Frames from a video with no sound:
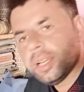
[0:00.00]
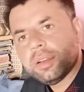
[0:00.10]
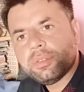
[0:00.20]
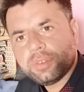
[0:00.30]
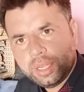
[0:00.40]

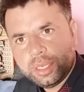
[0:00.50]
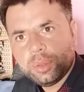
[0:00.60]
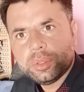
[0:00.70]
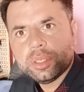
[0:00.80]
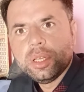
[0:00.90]
have find
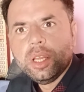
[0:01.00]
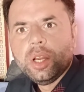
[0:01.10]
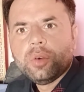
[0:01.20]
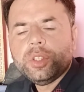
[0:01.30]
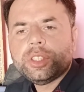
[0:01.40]
out,
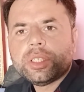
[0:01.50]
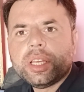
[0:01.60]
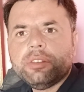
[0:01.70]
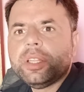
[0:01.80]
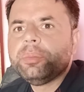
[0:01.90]
we should
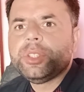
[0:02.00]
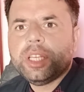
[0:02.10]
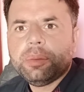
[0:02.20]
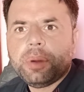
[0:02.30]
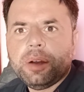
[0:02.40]
give them
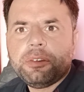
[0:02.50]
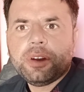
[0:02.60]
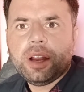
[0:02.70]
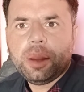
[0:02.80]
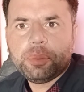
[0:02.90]
shape of
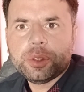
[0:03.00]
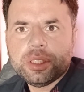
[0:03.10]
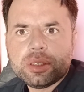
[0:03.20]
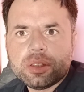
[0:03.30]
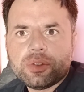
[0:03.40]
a
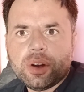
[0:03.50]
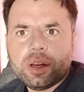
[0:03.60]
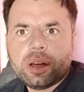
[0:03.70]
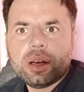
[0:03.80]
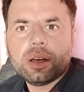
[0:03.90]
hypothesis
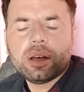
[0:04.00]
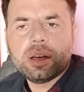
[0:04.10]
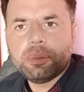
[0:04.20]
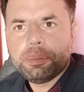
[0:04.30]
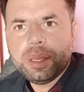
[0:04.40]
for
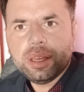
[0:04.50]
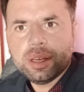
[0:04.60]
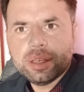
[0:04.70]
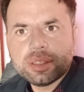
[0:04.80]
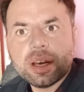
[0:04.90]
be
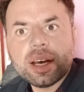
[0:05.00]
as